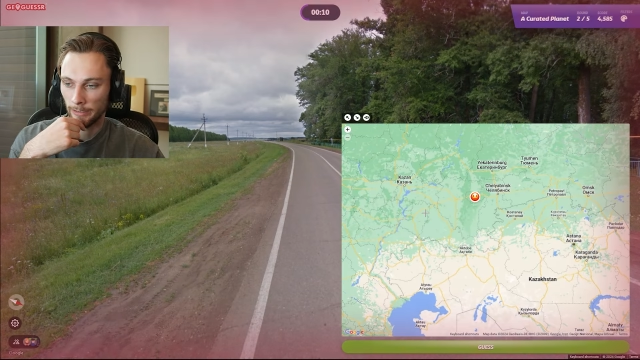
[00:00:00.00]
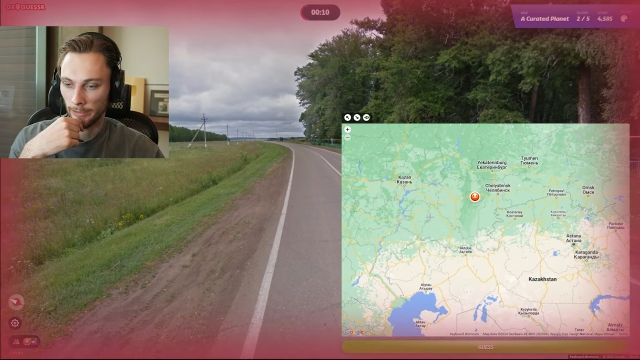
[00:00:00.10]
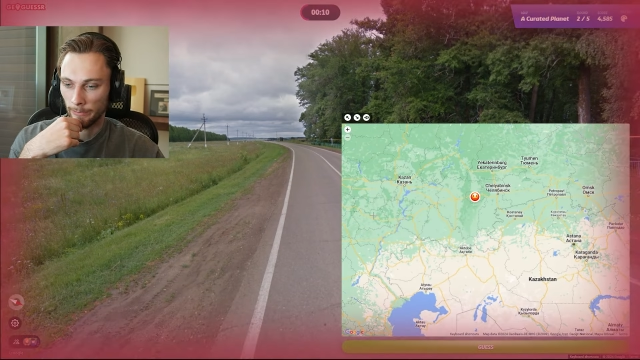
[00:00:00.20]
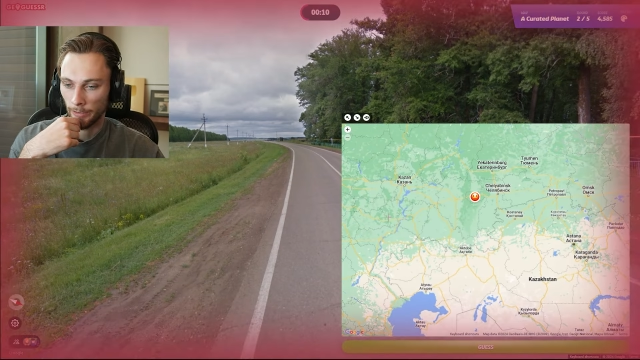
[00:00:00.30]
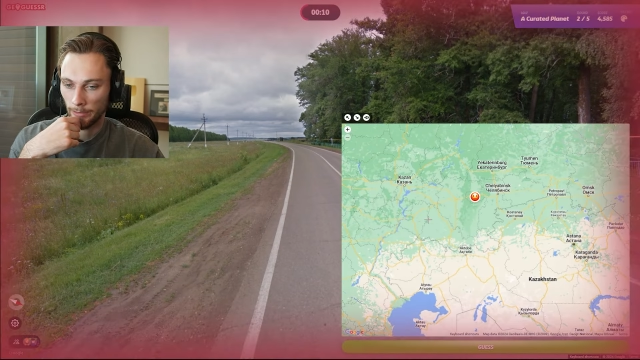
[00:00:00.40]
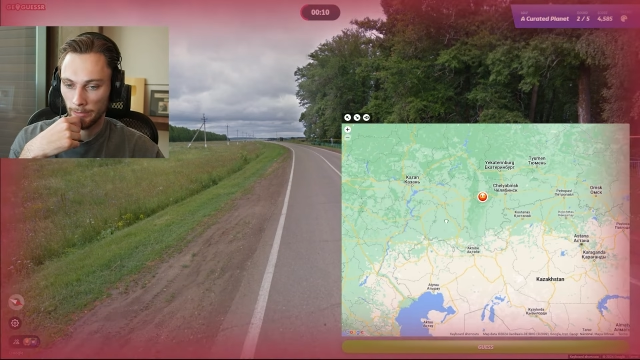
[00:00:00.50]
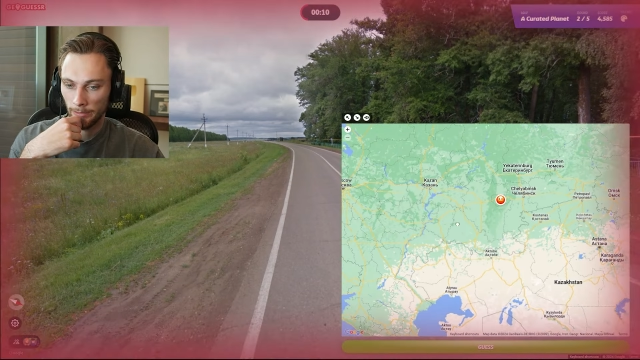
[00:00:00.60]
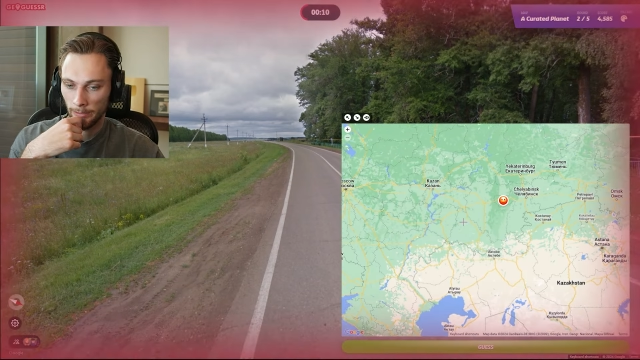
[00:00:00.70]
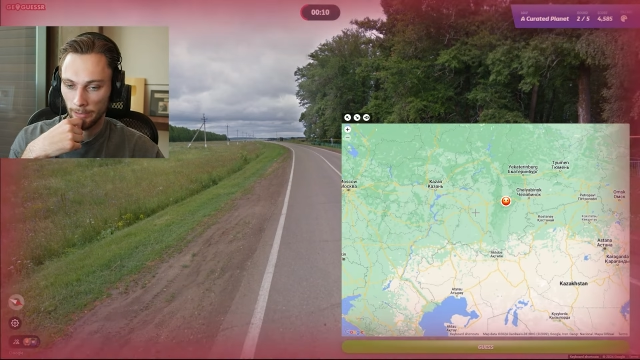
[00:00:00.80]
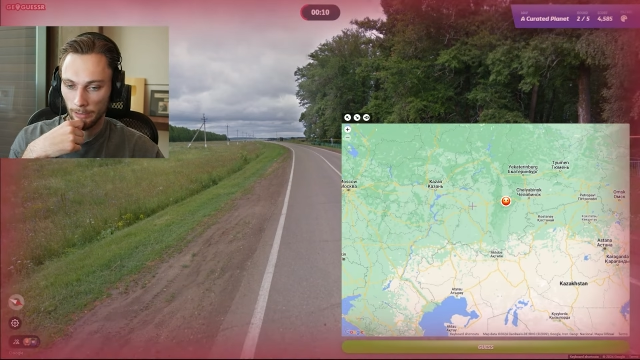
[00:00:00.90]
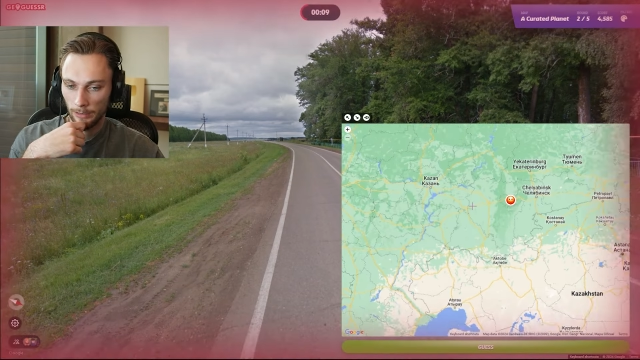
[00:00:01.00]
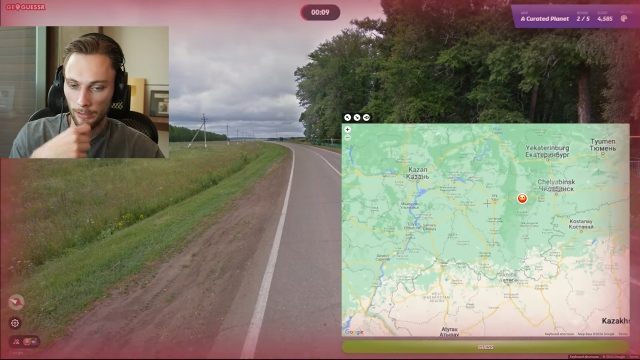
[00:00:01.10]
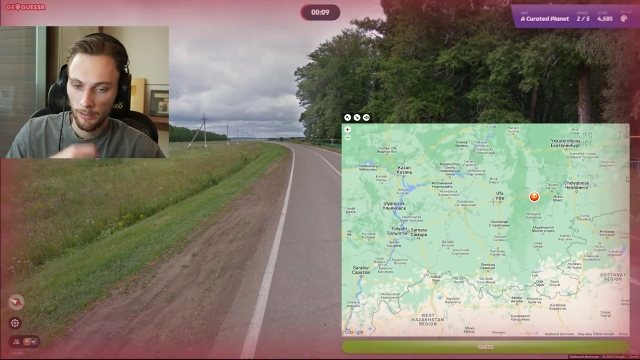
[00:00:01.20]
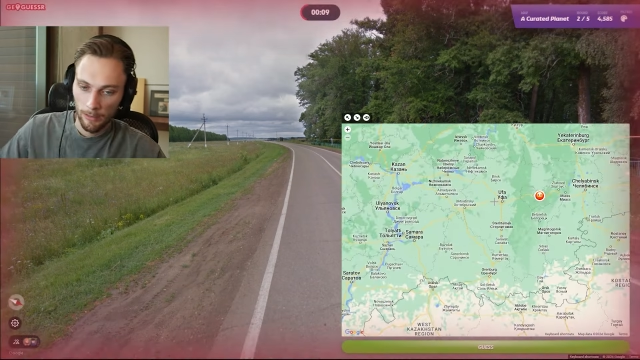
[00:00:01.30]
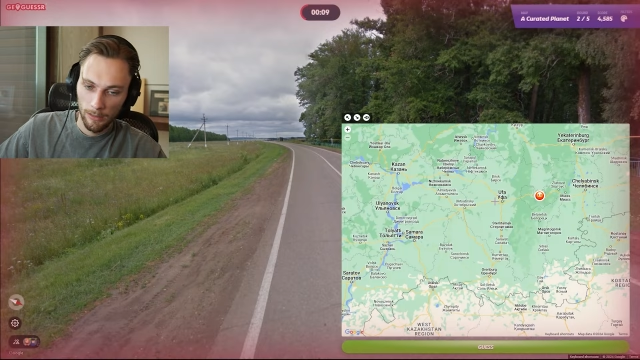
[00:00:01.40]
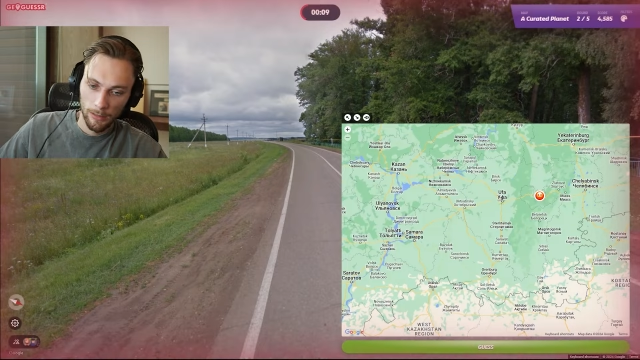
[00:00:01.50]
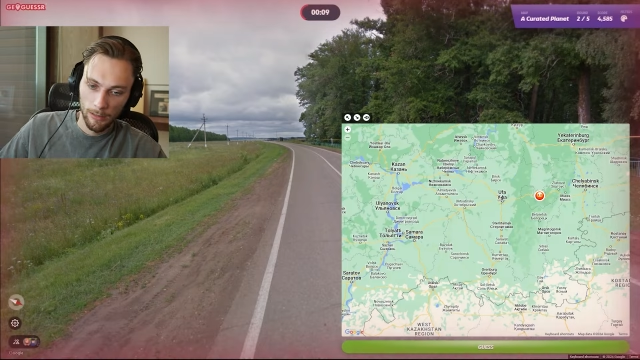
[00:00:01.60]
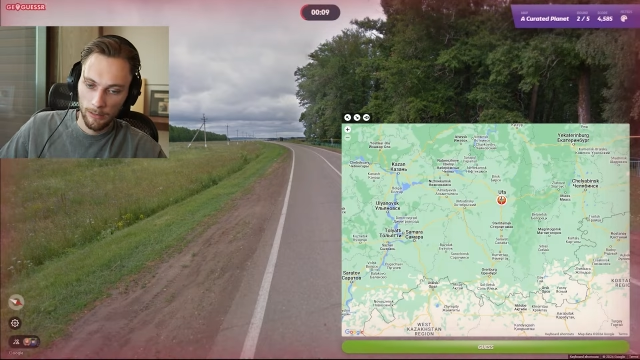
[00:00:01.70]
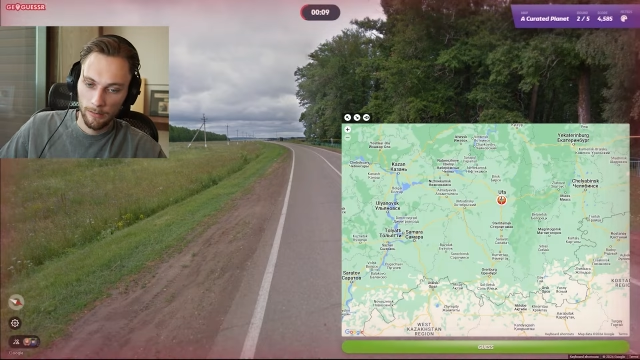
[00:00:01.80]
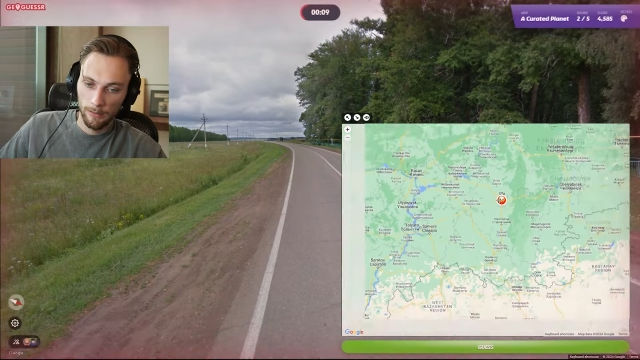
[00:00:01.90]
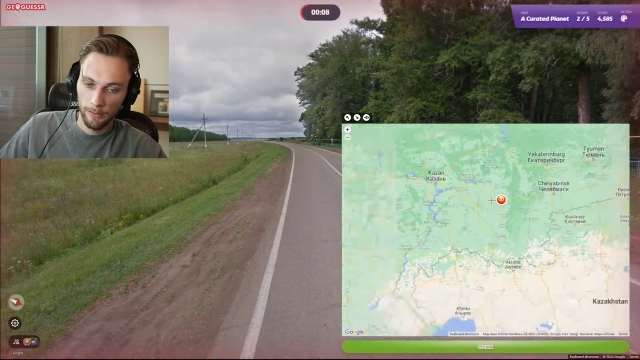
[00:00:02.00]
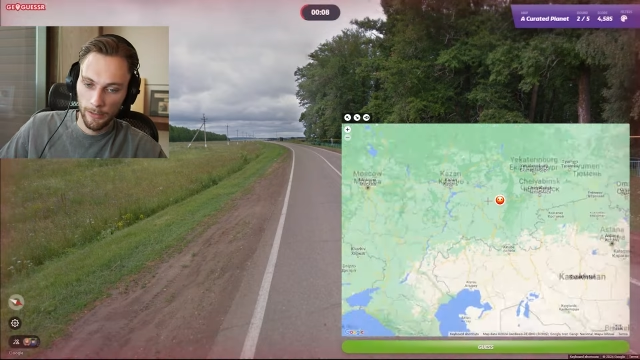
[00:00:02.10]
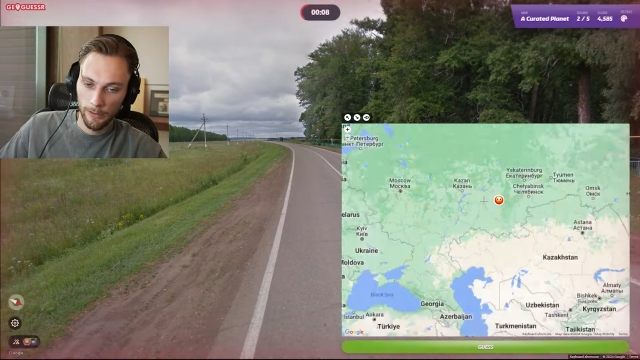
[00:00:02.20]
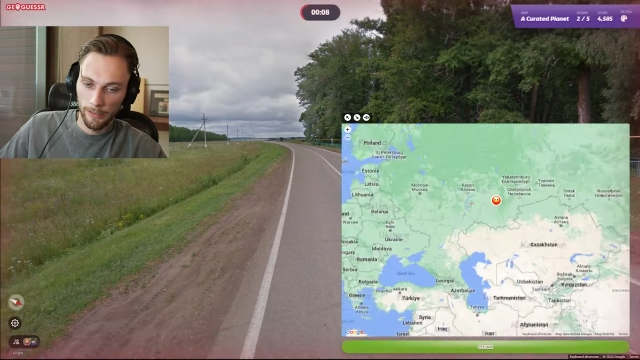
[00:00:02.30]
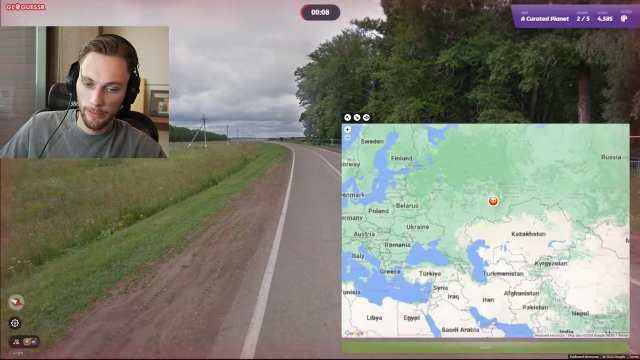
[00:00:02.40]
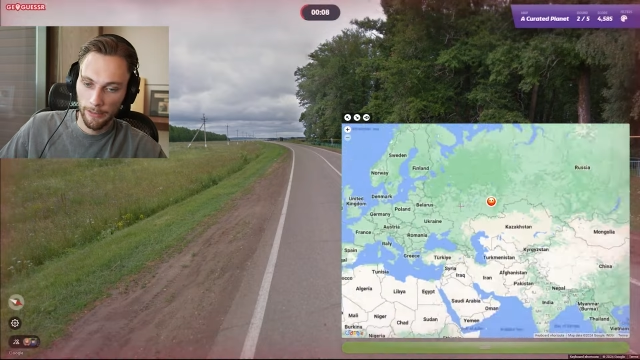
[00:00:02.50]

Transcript: or something though. I'll go like here.